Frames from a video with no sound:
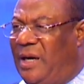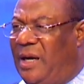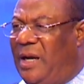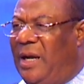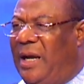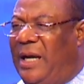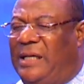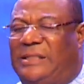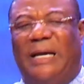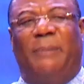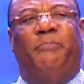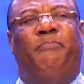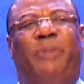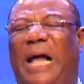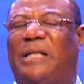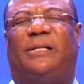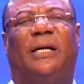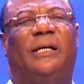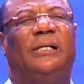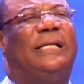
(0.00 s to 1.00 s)
is a
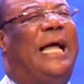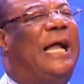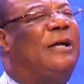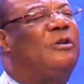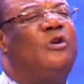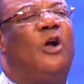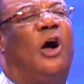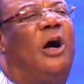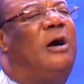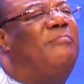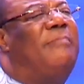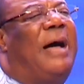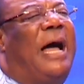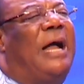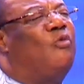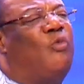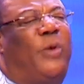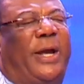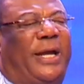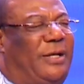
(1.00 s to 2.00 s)
battle that no
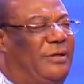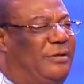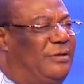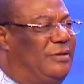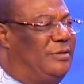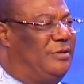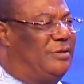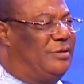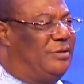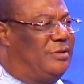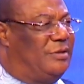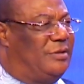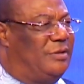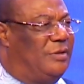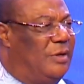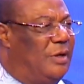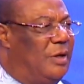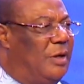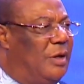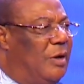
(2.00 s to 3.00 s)
man wins
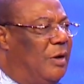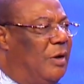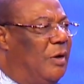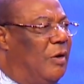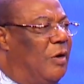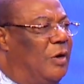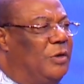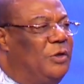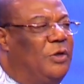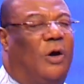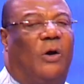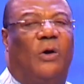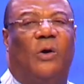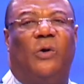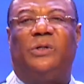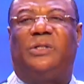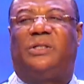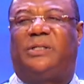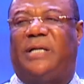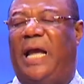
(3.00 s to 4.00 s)
on your
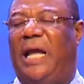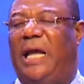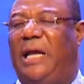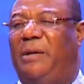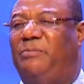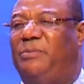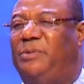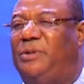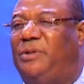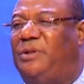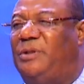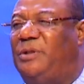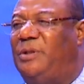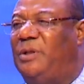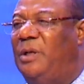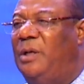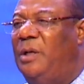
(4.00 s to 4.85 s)
own terms.